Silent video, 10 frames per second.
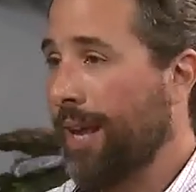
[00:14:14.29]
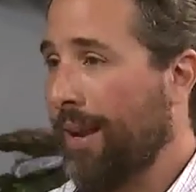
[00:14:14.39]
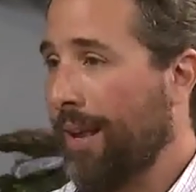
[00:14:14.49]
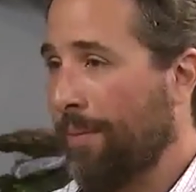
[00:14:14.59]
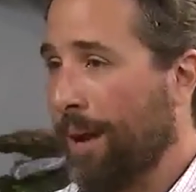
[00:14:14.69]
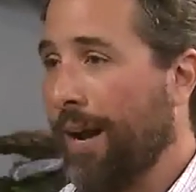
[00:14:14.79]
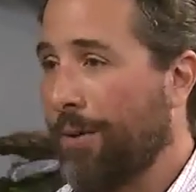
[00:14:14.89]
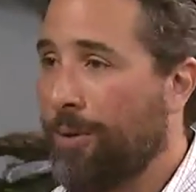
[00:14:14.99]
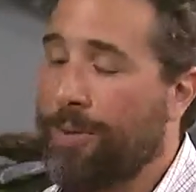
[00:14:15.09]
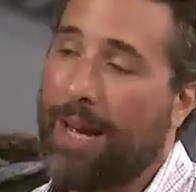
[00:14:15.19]
and and my
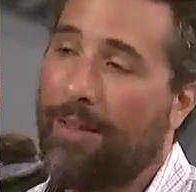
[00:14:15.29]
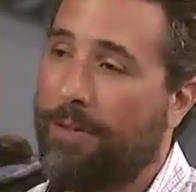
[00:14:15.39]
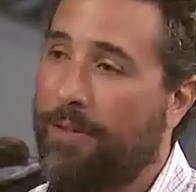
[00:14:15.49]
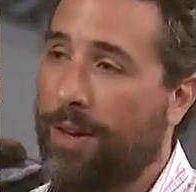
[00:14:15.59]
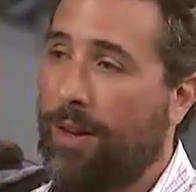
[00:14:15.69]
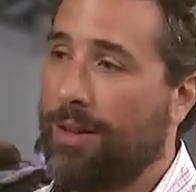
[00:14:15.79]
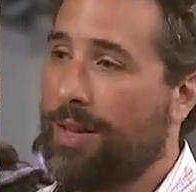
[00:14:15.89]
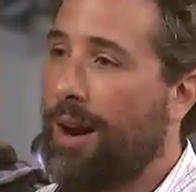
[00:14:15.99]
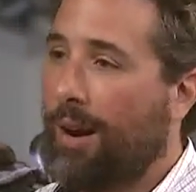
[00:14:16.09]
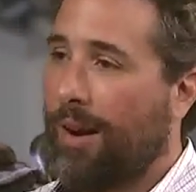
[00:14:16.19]
group is out in the
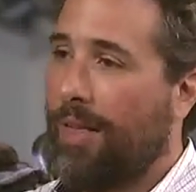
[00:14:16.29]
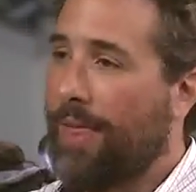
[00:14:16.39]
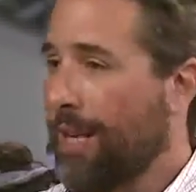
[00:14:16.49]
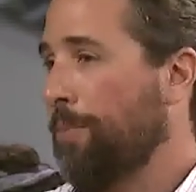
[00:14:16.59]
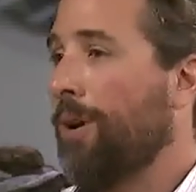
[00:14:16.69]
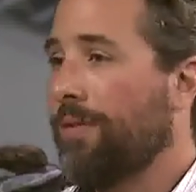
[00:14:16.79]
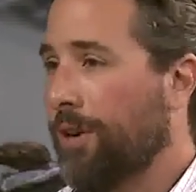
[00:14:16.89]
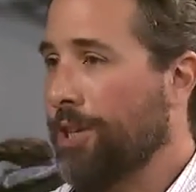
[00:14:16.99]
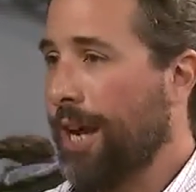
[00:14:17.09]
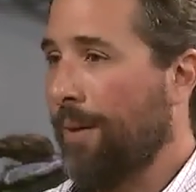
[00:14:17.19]
field, that's part of
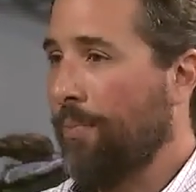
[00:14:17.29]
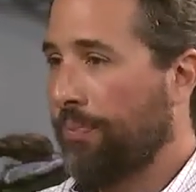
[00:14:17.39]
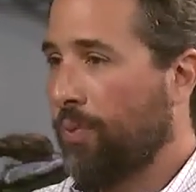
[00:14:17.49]
our job.